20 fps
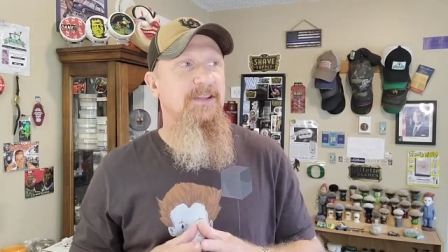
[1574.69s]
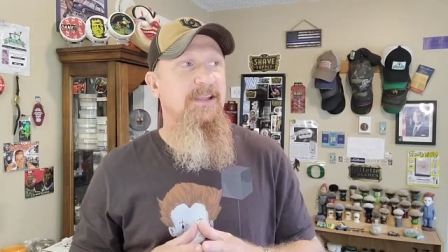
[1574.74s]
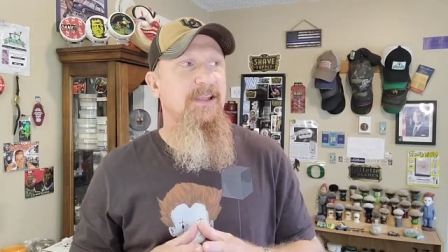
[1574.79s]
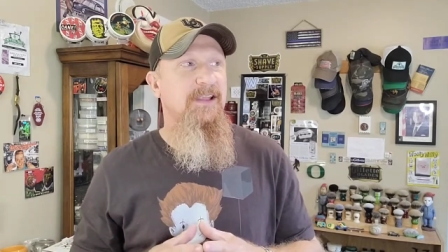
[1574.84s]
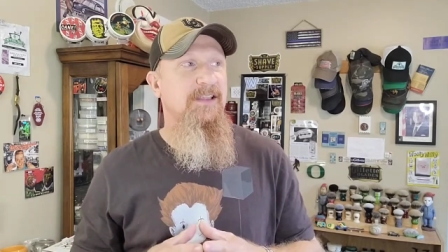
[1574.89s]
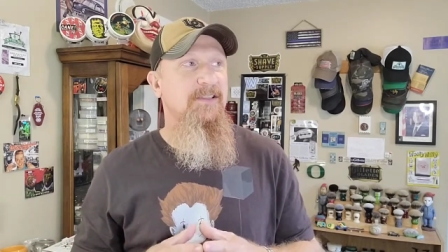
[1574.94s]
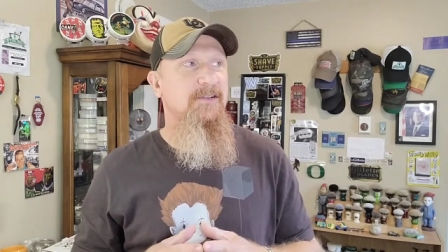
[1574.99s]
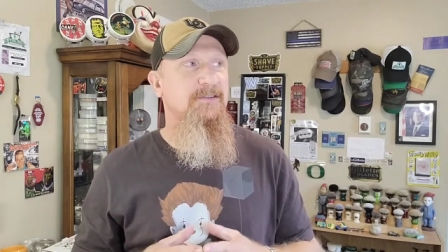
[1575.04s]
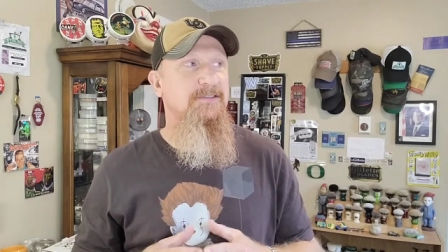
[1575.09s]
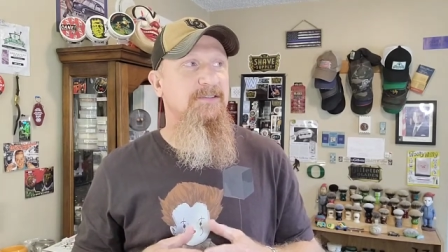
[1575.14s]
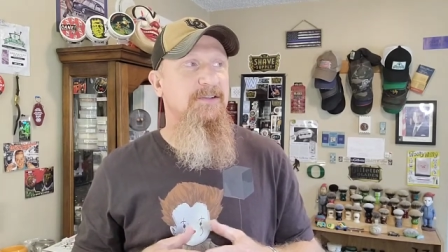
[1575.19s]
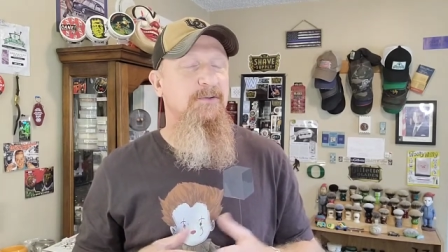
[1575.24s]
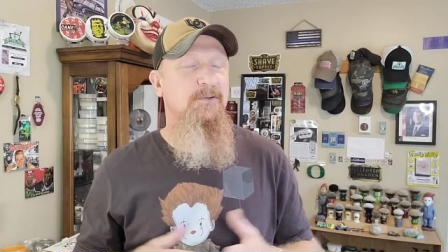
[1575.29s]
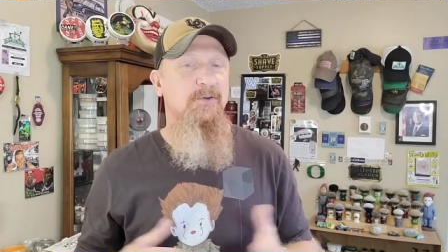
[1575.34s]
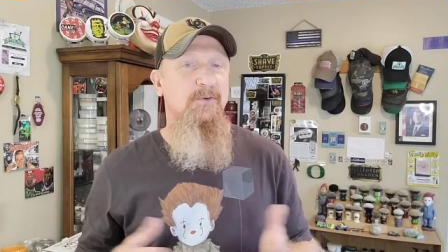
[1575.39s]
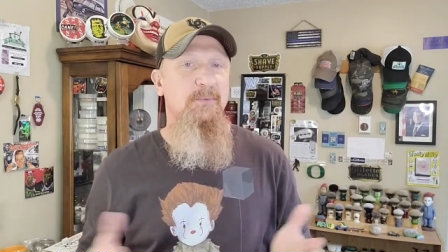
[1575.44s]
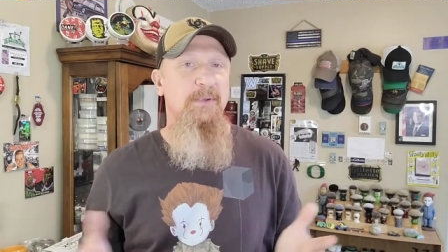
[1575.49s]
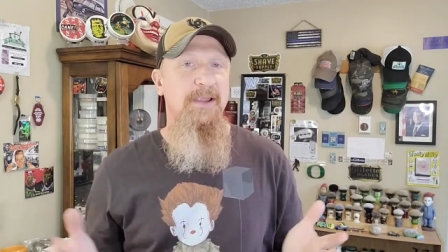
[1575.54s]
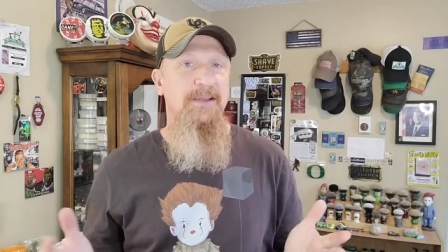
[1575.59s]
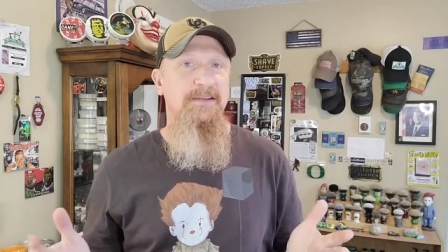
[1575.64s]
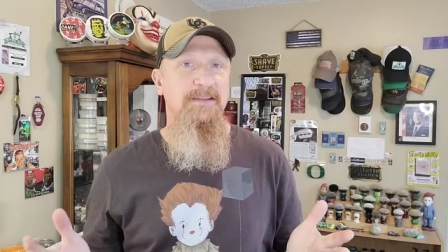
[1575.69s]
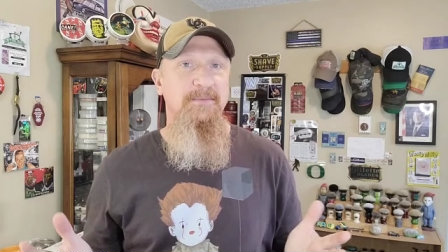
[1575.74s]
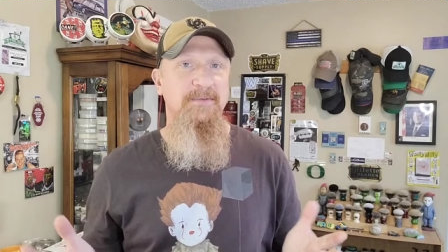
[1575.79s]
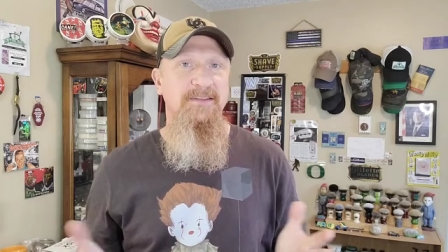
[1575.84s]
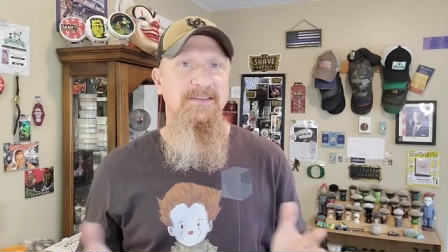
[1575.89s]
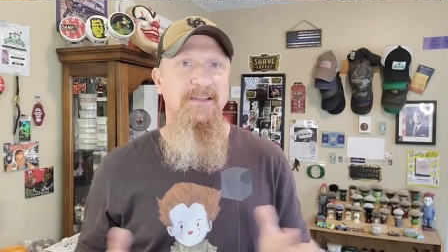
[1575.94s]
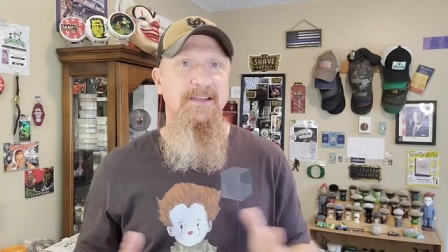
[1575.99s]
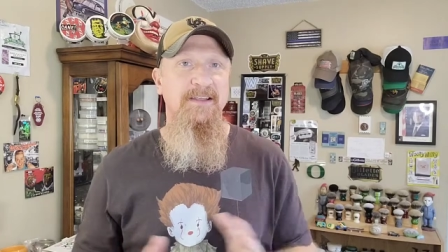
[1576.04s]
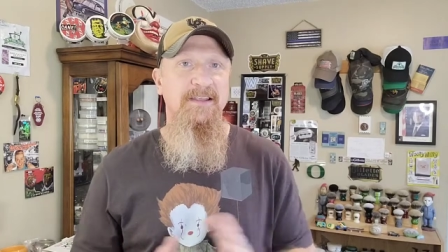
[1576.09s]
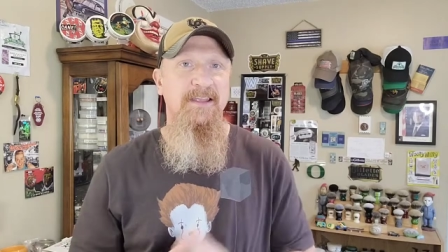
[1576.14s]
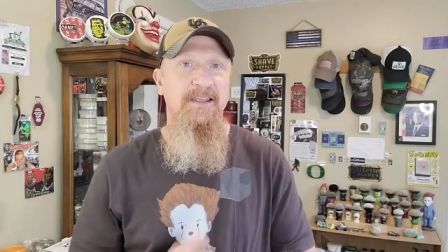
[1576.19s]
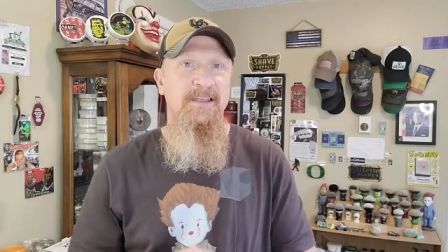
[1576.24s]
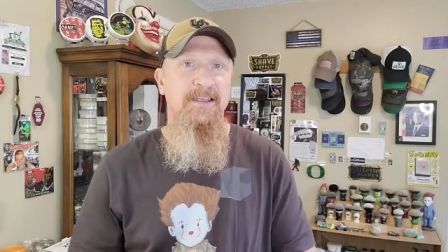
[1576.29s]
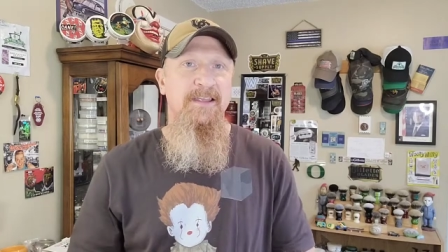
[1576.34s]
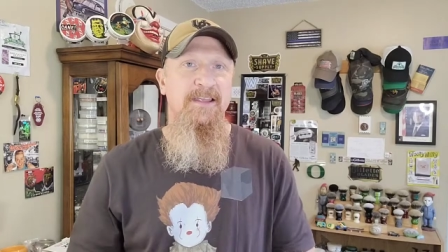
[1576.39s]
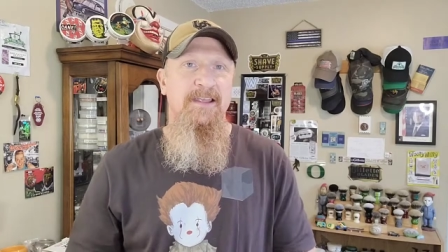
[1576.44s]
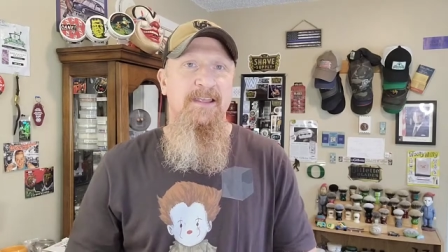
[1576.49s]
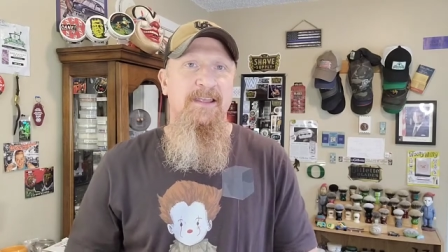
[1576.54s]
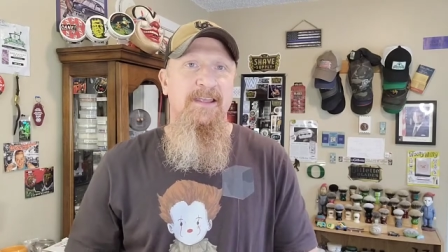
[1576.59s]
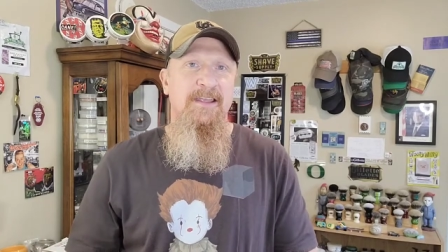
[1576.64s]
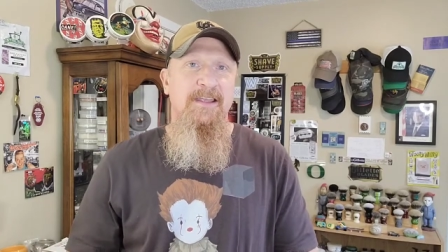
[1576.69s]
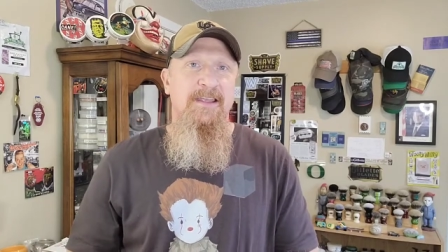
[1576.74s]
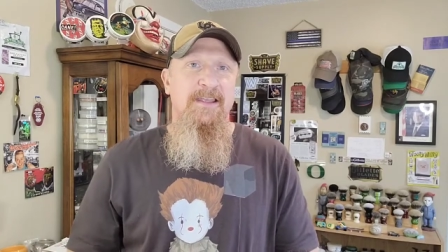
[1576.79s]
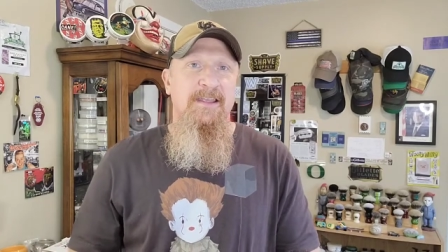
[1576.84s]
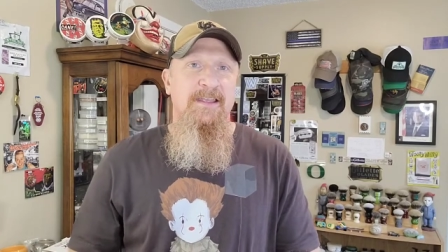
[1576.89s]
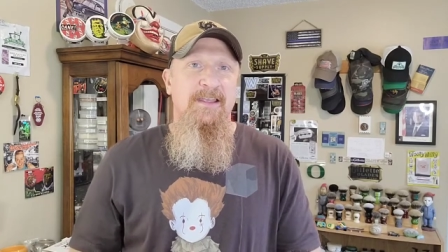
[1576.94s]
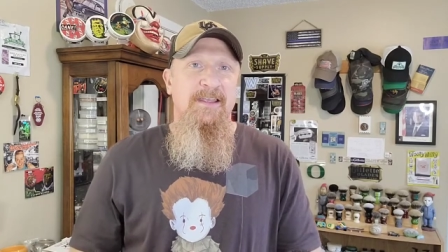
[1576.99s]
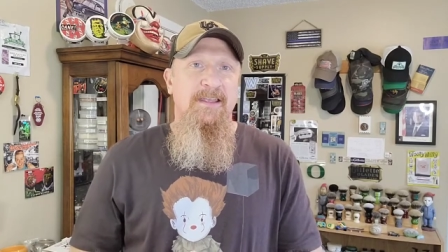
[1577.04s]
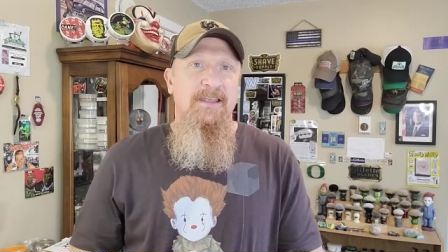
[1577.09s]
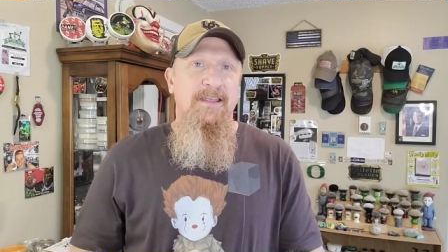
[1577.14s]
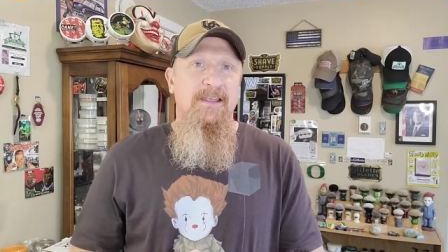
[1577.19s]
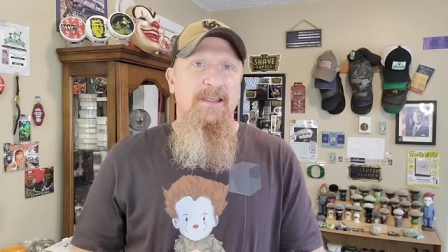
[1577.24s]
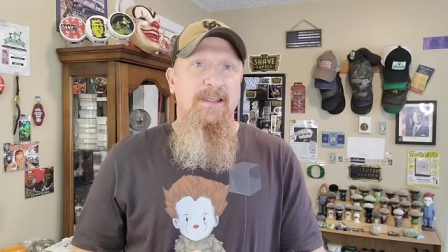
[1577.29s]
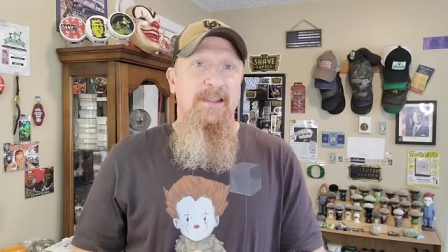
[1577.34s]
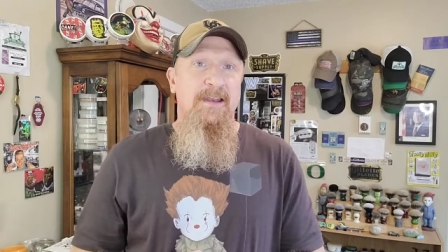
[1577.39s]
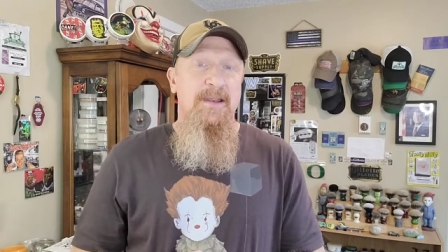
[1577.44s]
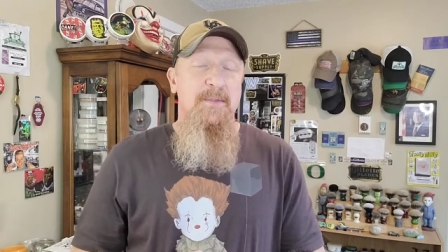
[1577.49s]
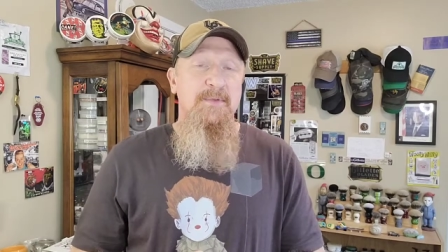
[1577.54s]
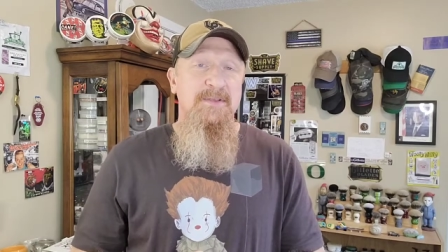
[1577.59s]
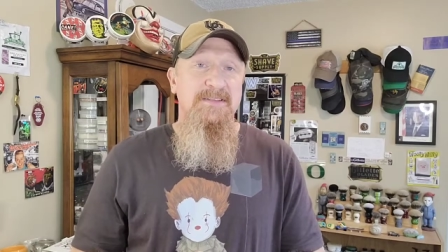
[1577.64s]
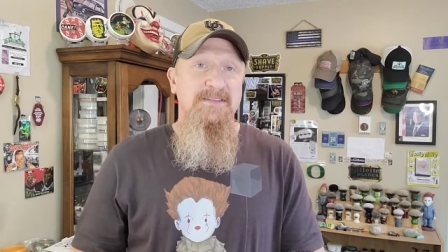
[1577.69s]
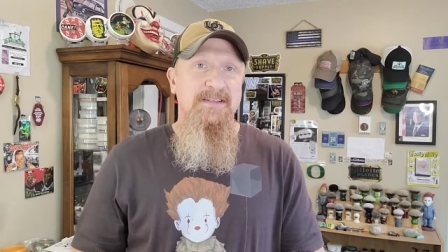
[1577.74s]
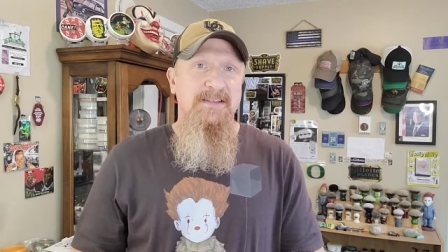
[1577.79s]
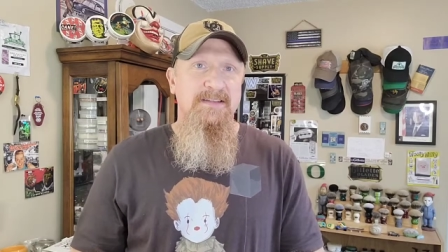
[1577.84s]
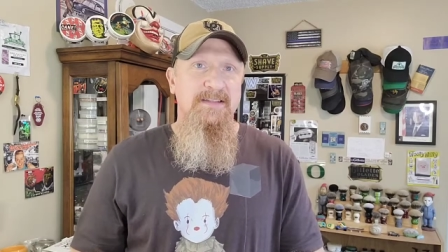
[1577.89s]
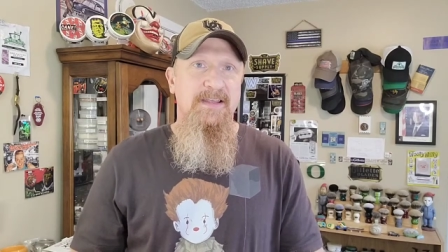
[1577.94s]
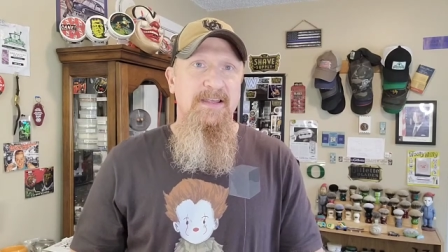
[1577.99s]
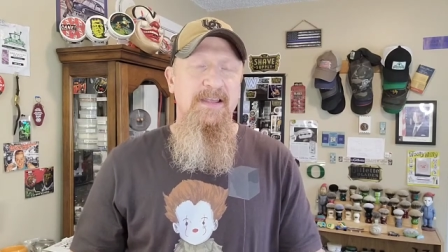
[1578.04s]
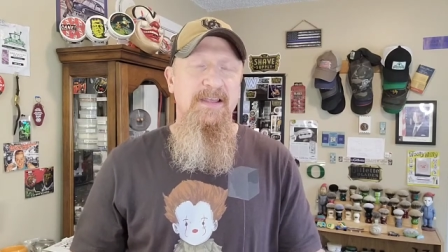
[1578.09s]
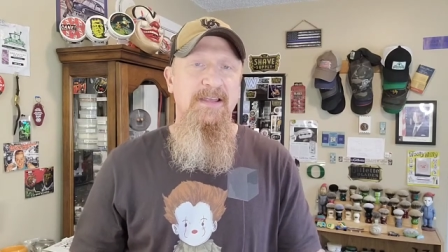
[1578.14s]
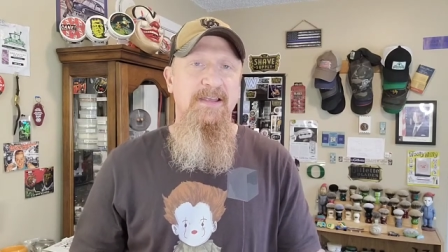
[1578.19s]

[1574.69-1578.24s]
and there's a whole pandemic thing, and I missed it.